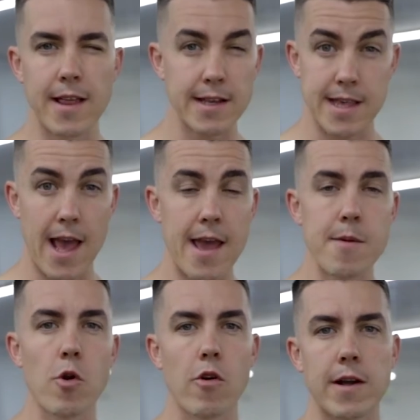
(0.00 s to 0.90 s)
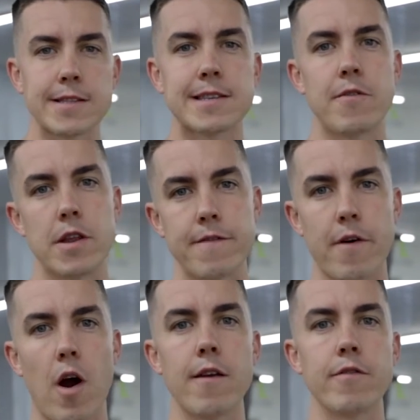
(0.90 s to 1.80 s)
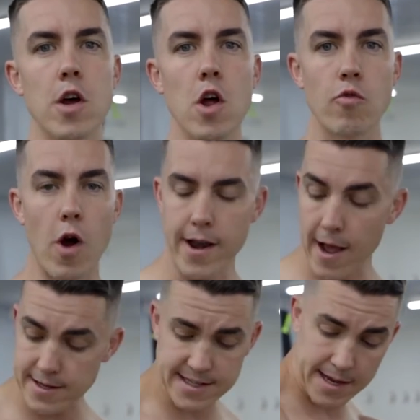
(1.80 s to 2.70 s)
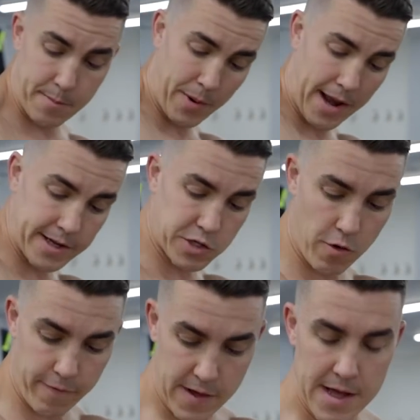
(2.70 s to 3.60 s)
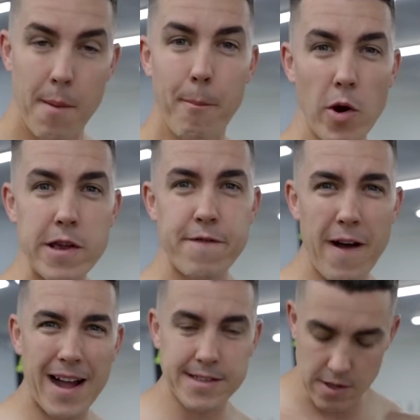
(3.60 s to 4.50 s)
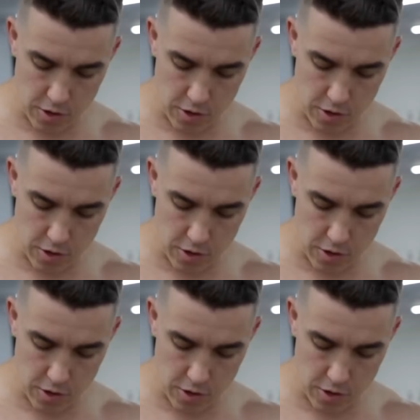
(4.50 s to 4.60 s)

That's the aim. We're around 75 right now. As I say, plenty of sort of body fat to